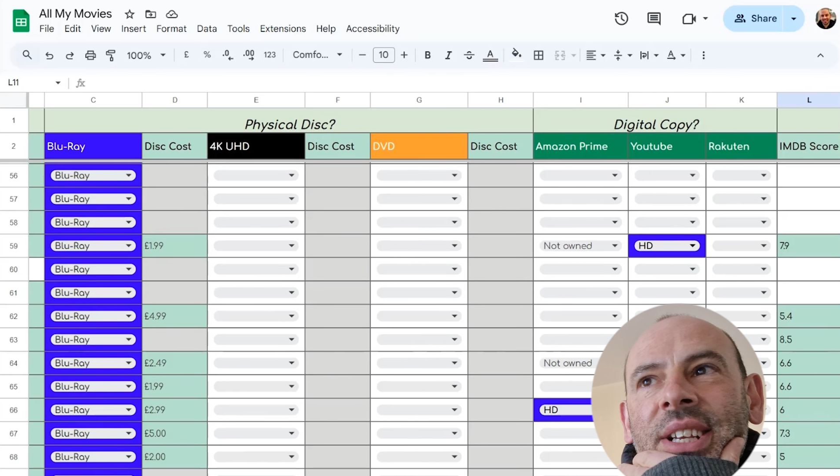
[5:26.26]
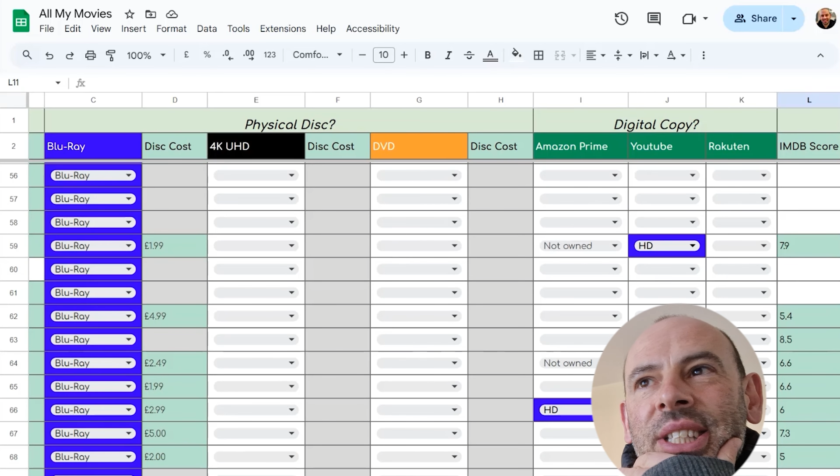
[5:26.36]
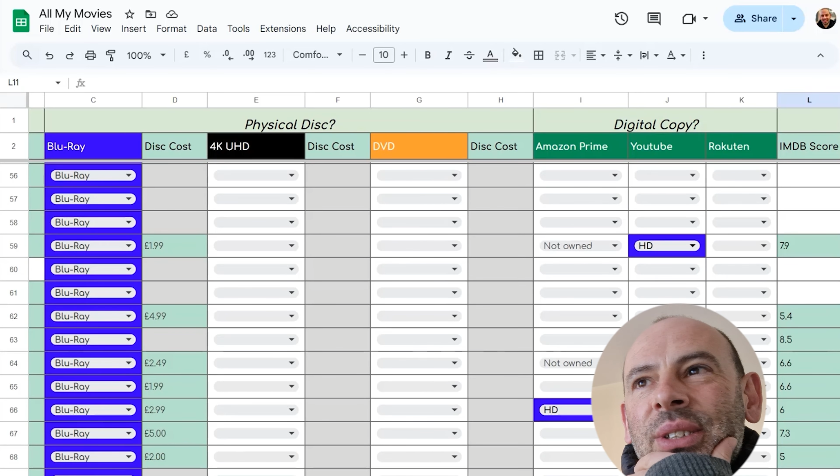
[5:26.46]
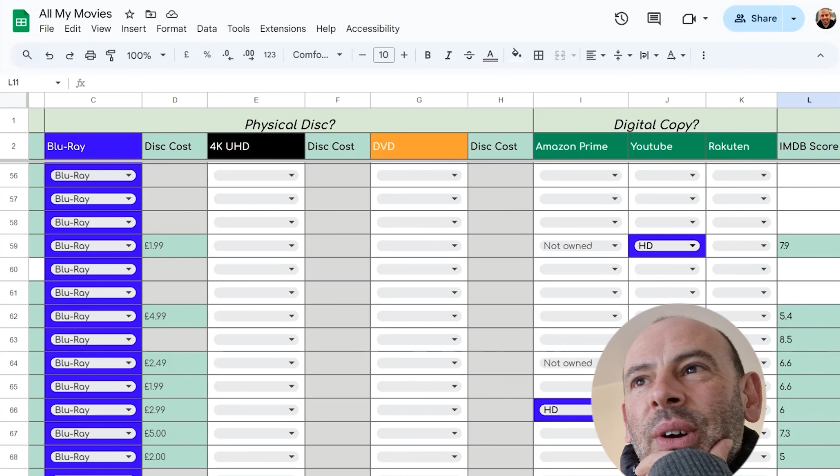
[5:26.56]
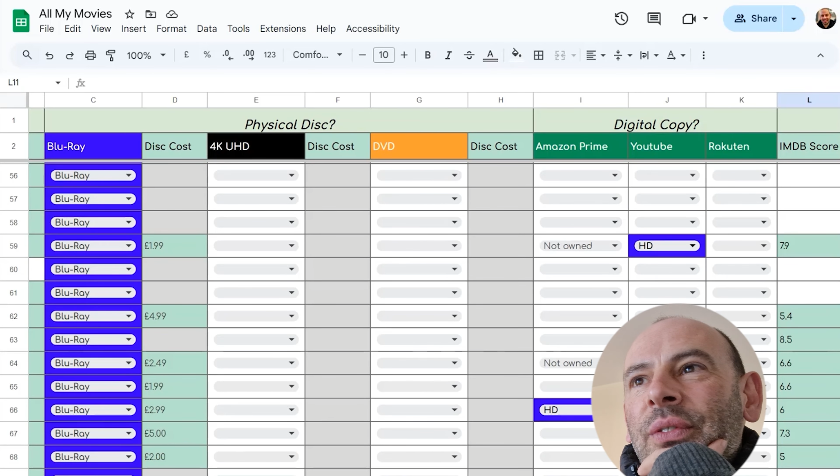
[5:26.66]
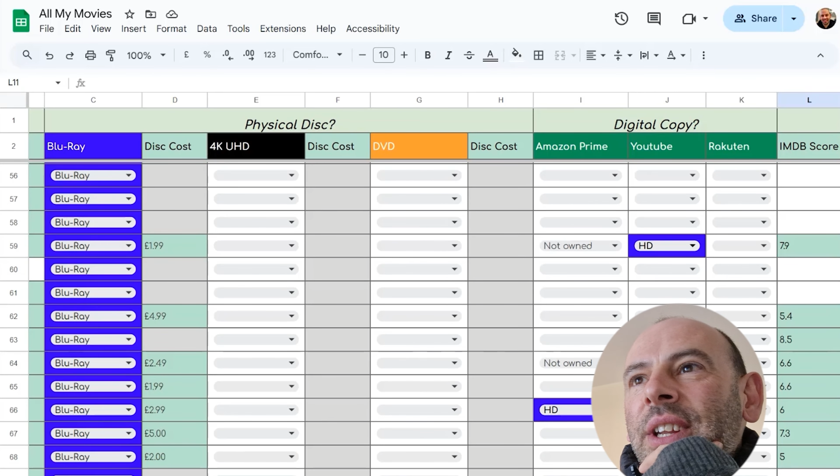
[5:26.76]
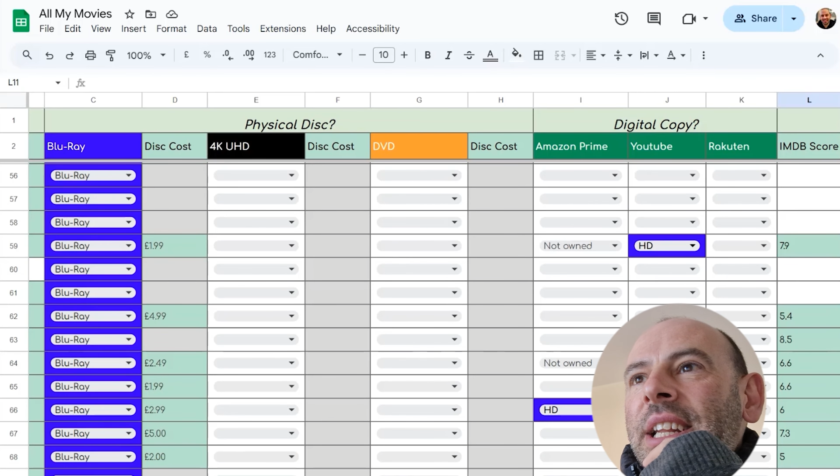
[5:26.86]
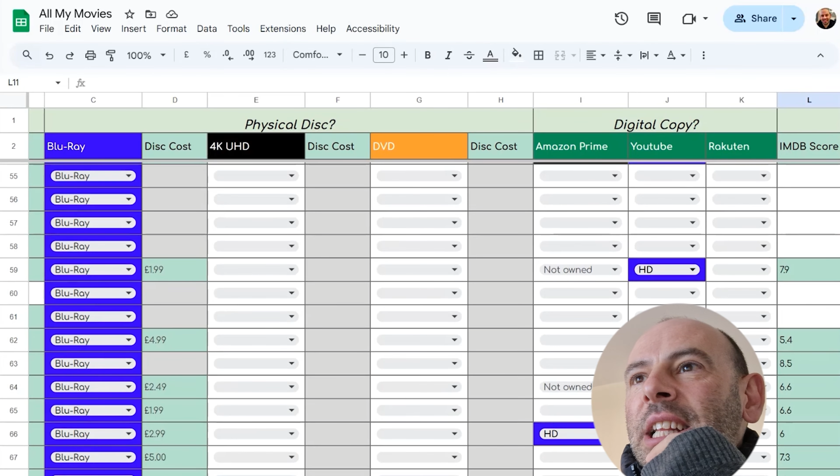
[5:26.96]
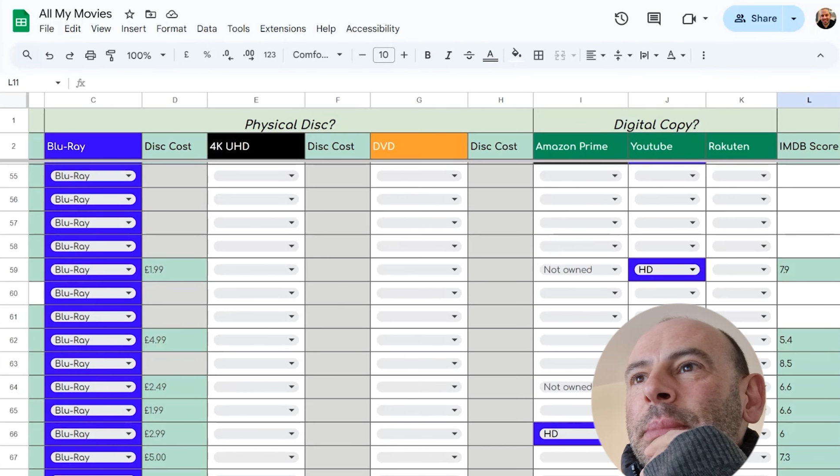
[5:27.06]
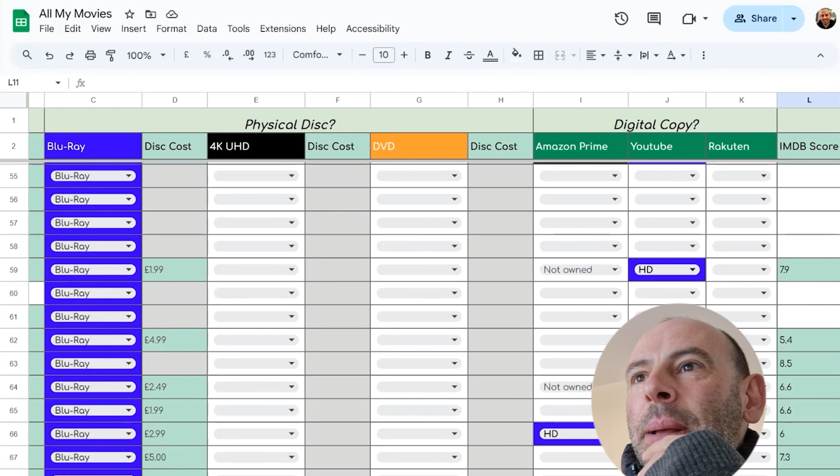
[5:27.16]
because they're often a
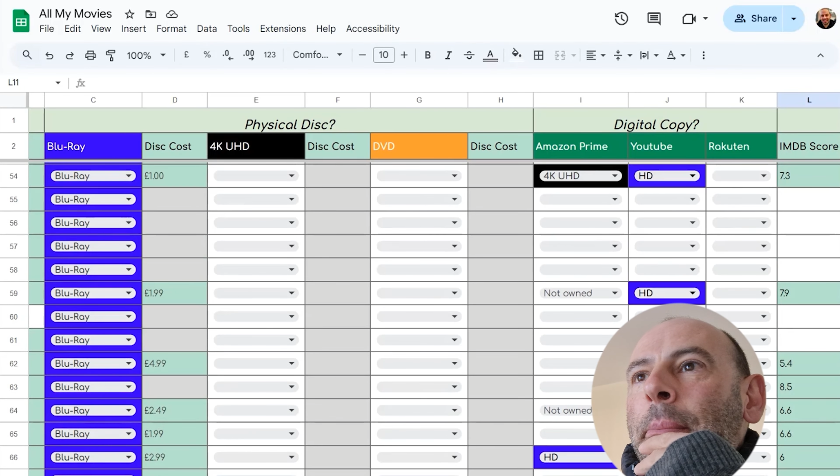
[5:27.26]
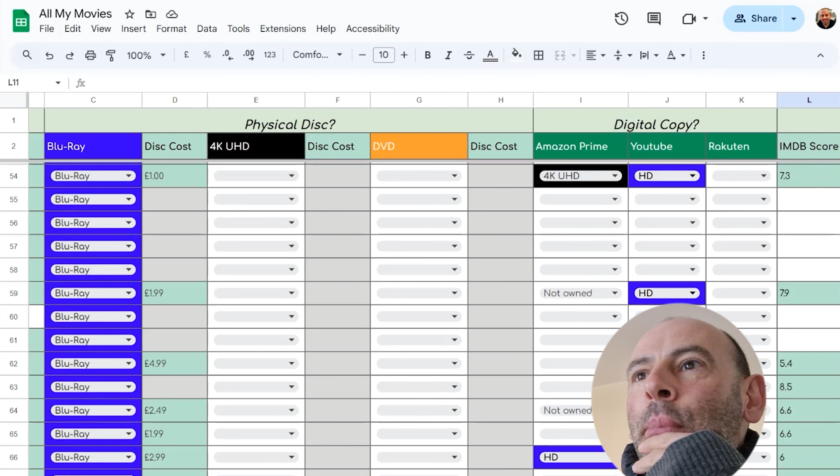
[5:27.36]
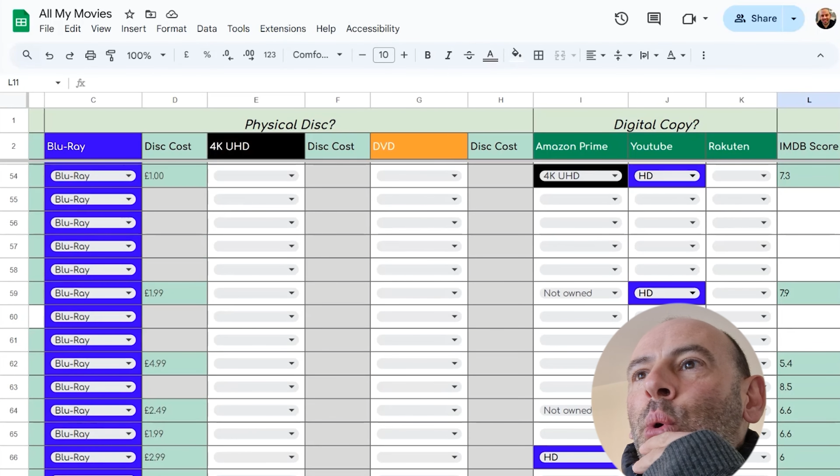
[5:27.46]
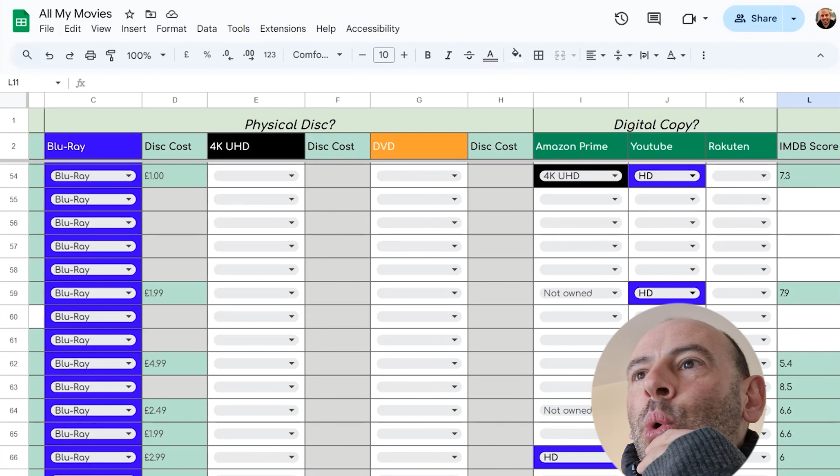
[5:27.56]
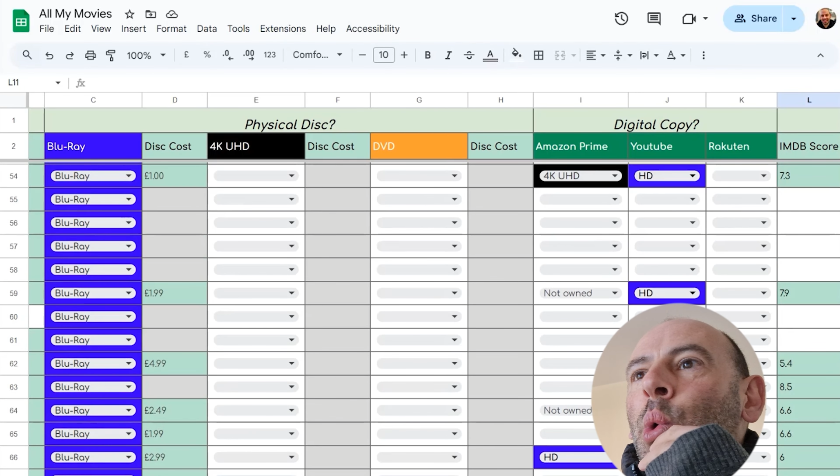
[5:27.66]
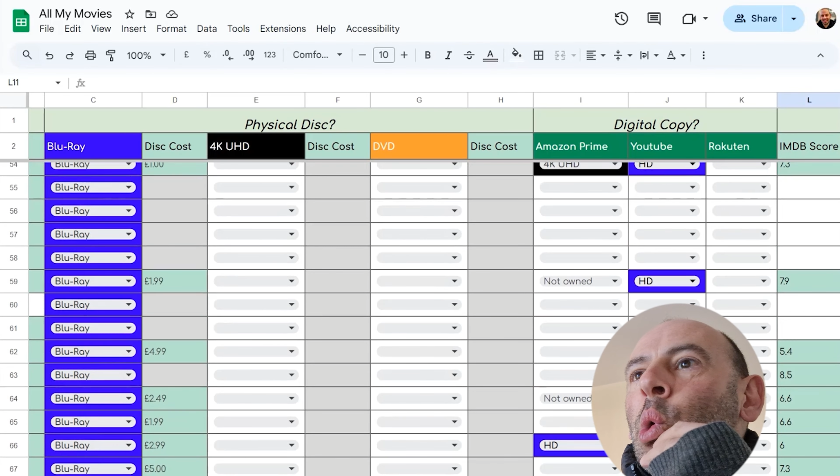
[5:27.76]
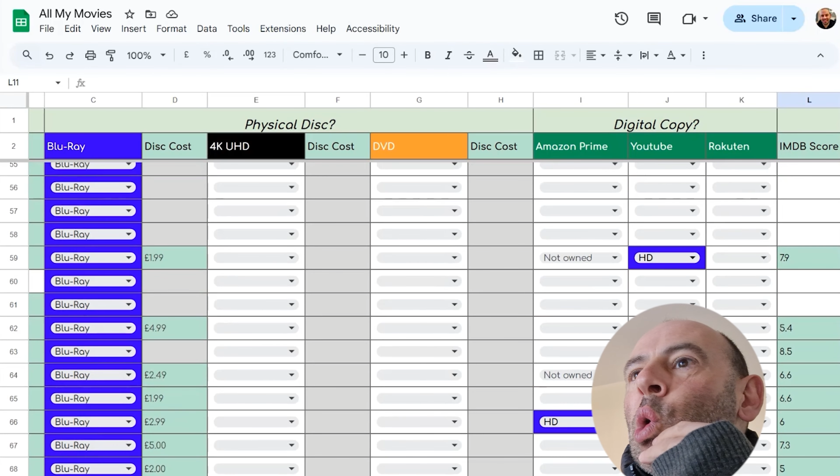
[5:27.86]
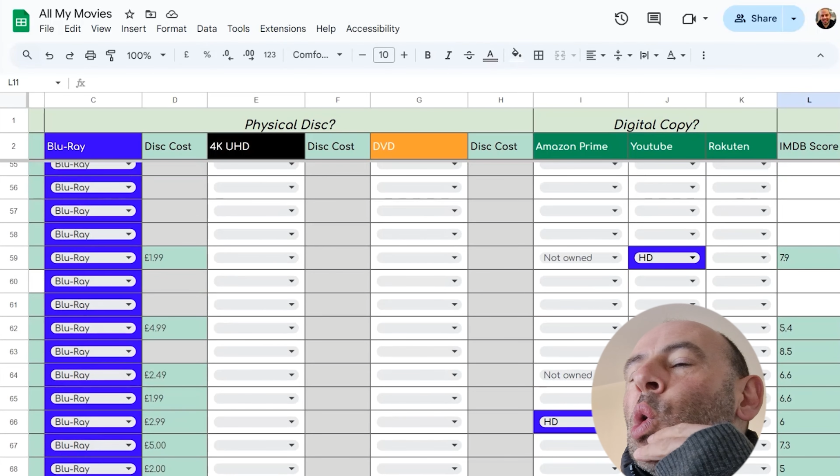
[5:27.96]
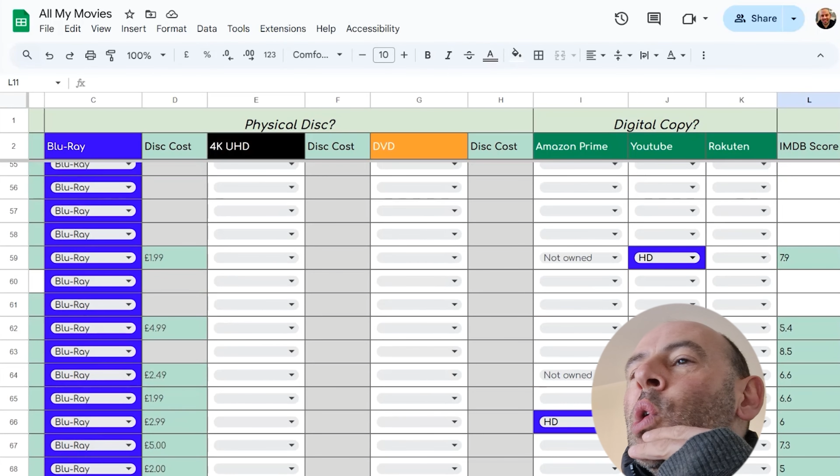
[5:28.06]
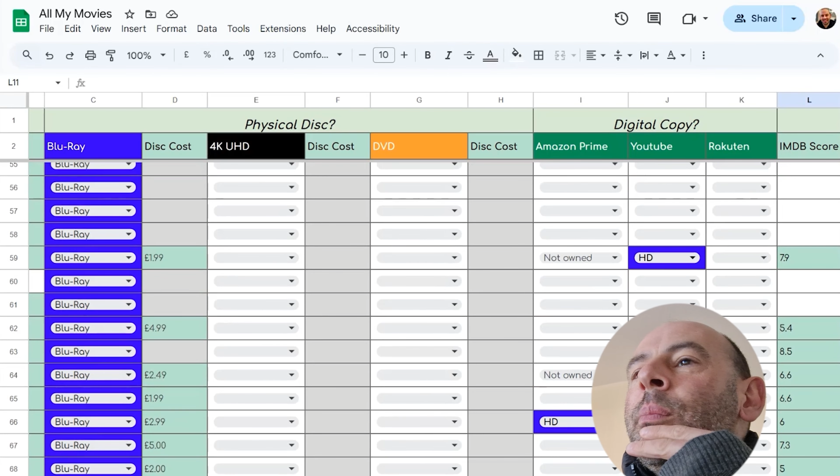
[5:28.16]
little bit
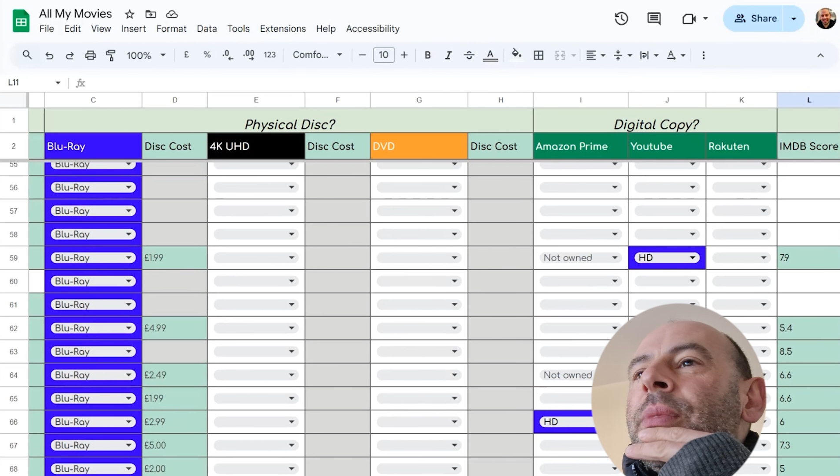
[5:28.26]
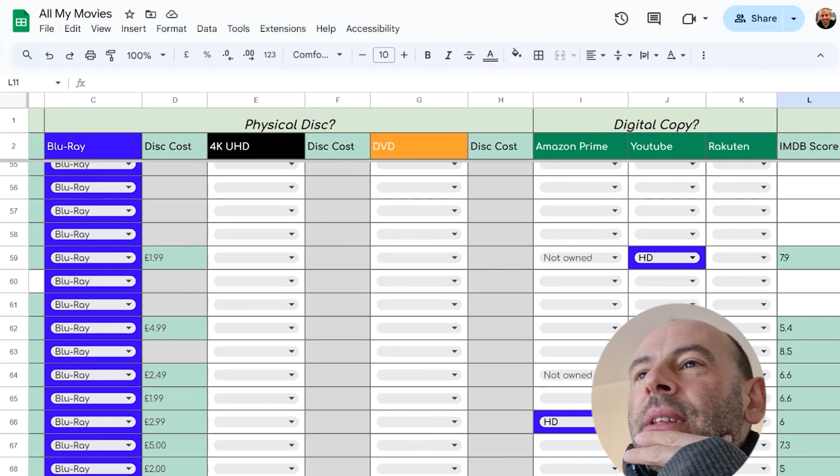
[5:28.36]
poor.